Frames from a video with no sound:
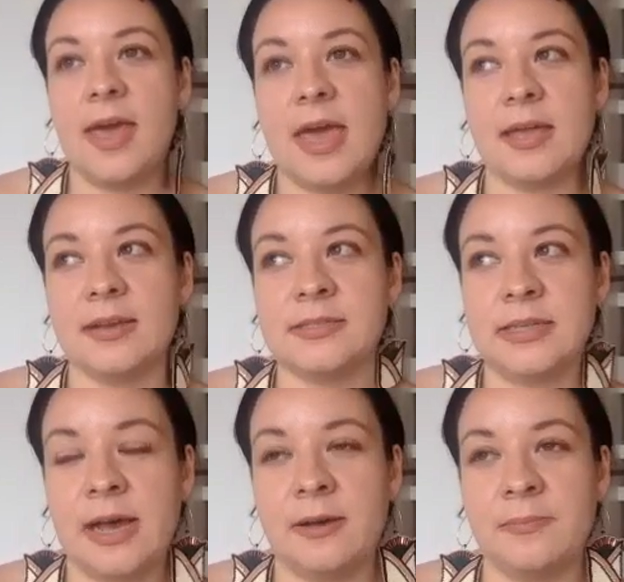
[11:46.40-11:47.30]
and
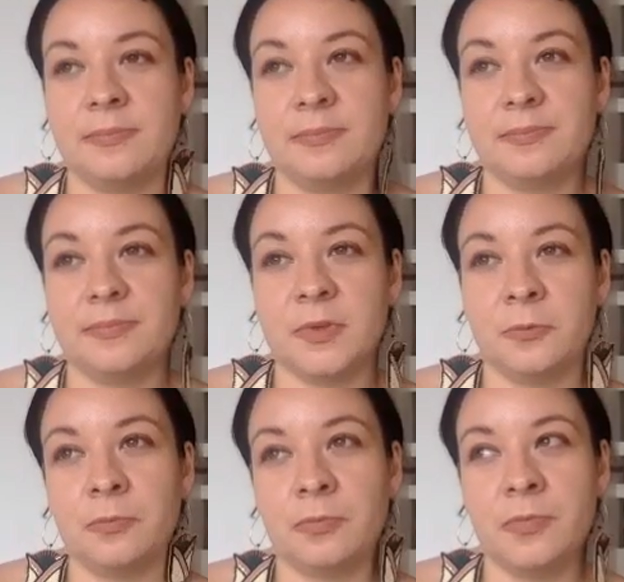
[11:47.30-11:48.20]

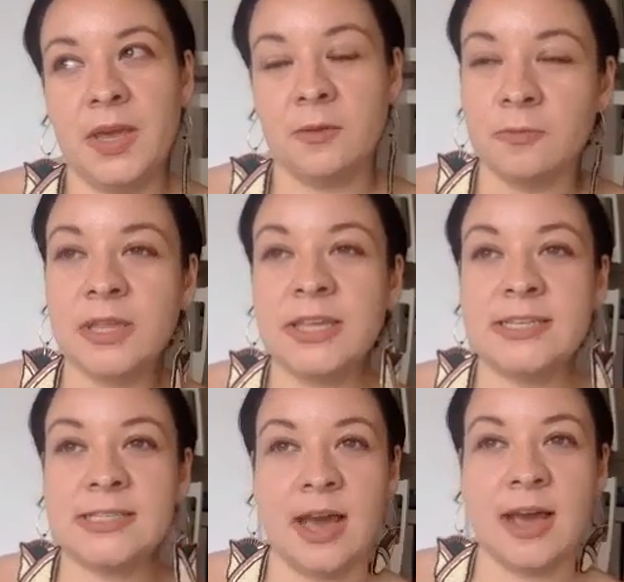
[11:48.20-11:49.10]
it really
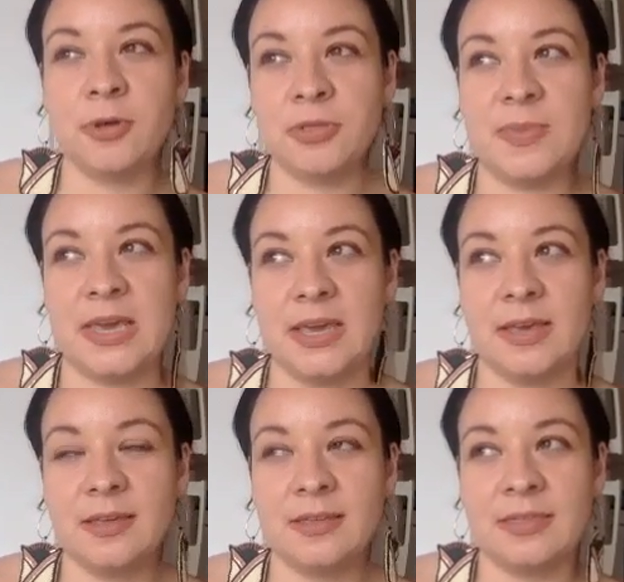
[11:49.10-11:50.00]
stuck with
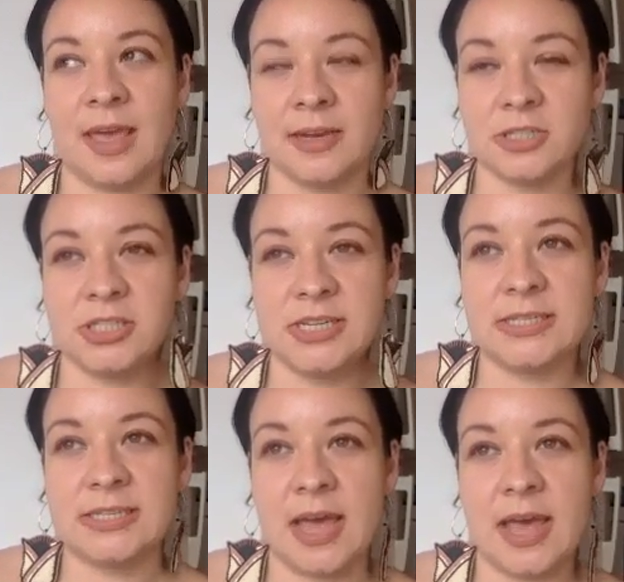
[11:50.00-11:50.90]
me that she
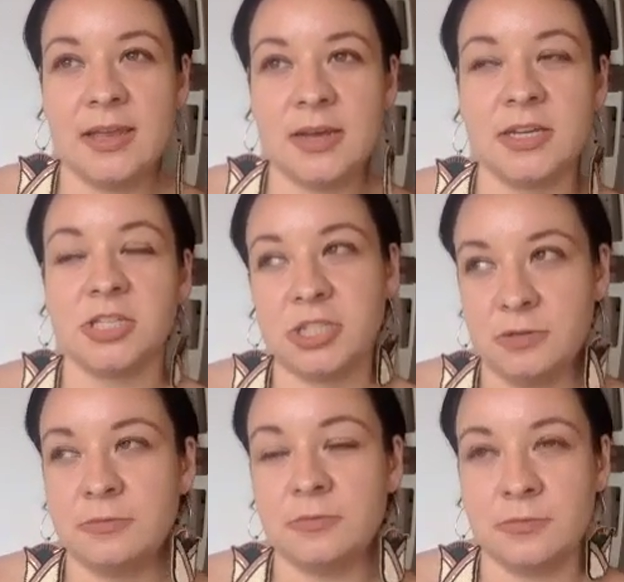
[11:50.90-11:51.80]
said, and
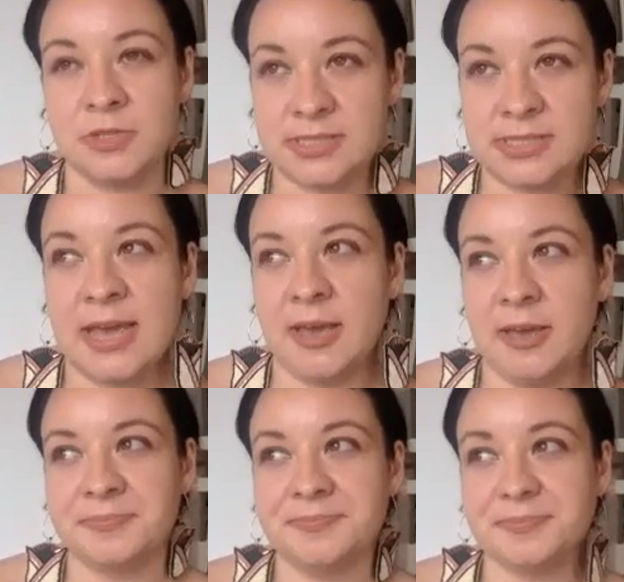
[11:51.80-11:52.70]
she would
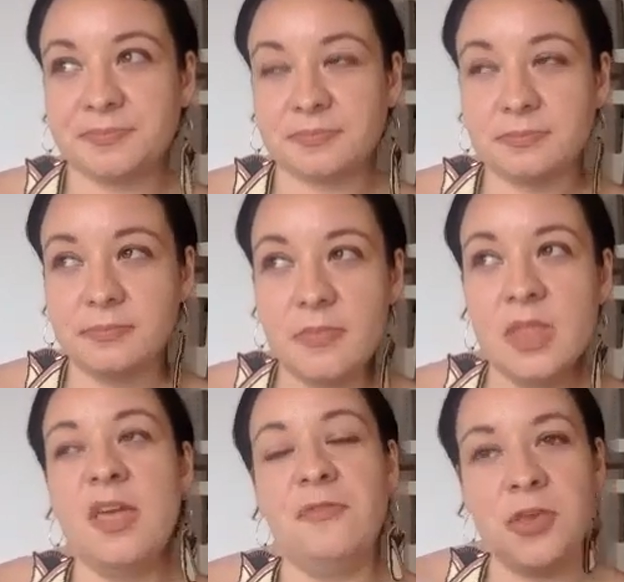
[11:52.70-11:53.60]
say,
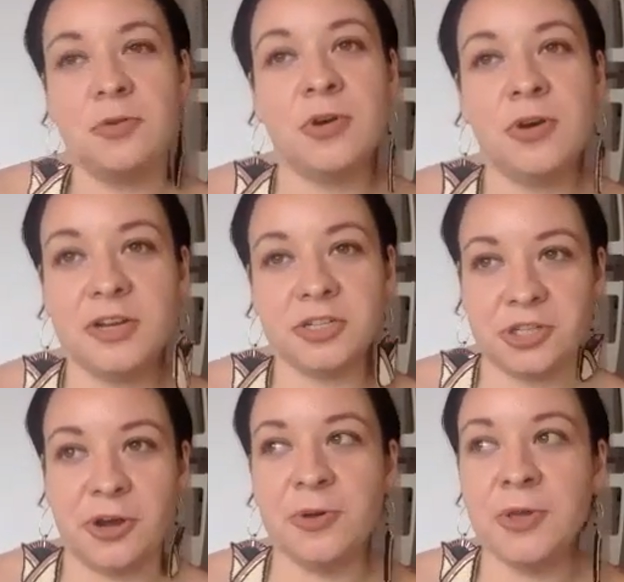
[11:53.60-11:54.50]
if you couldn't
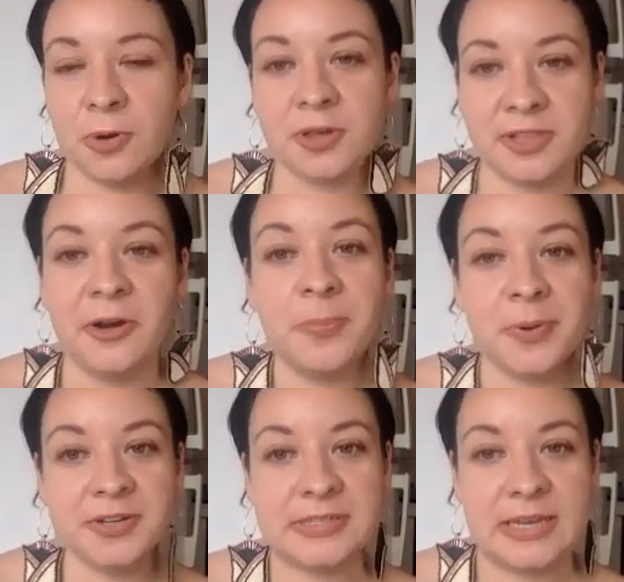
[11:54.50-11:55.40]
show your little
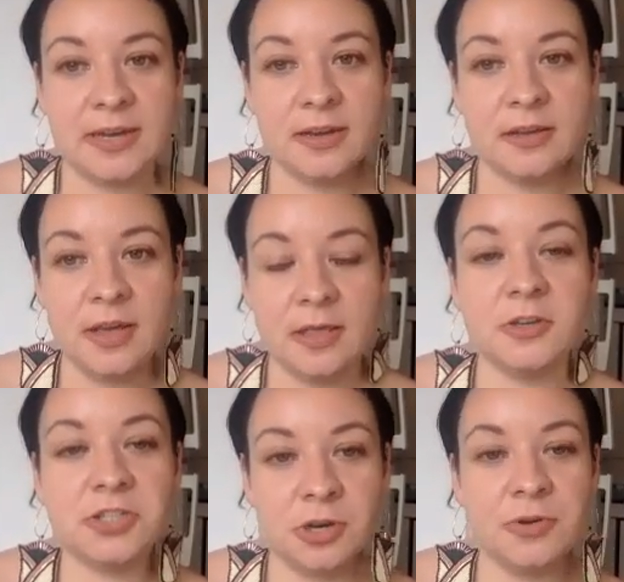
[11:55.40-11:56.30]
person
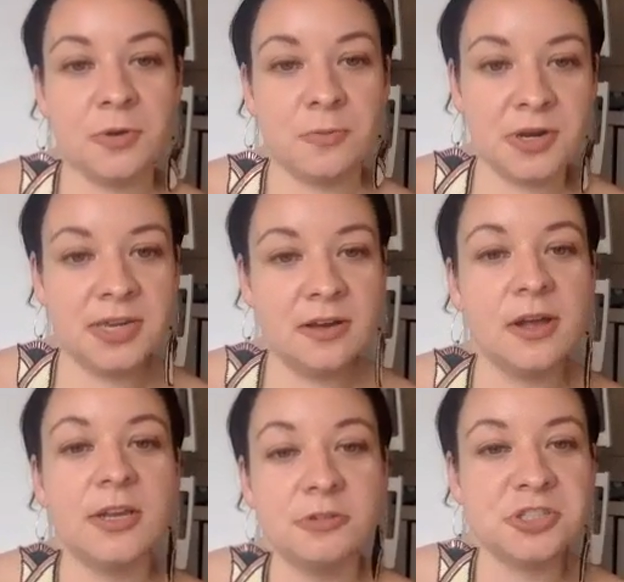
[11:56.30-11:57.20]
the show you're working
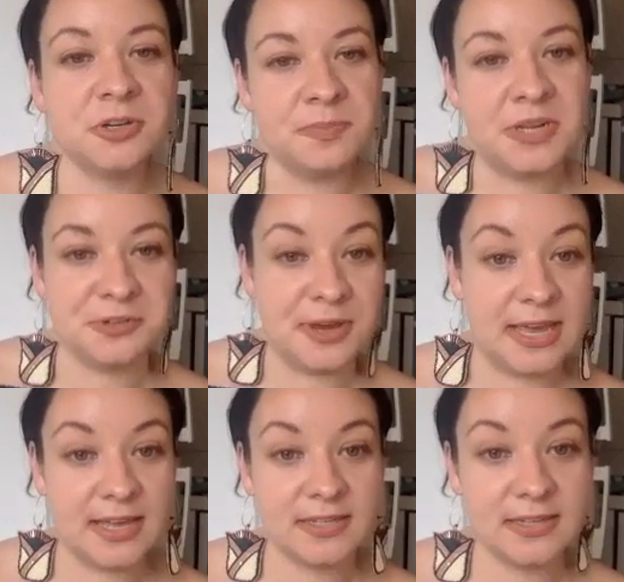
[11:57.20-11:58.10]
on, you shouldn't be doing
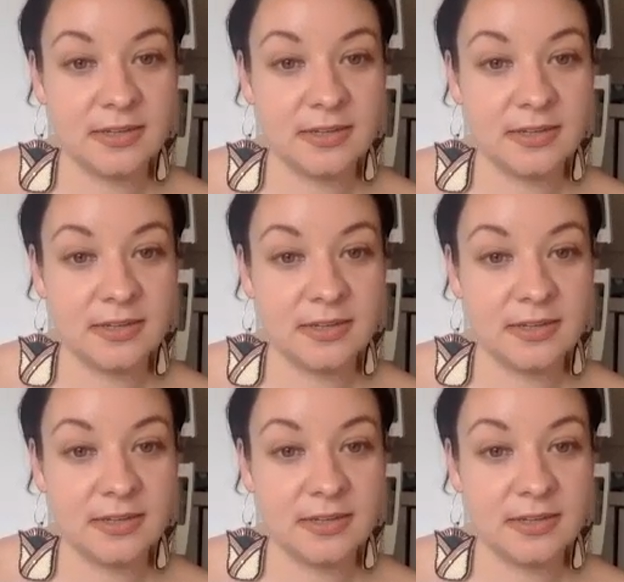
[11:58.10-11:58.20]
it,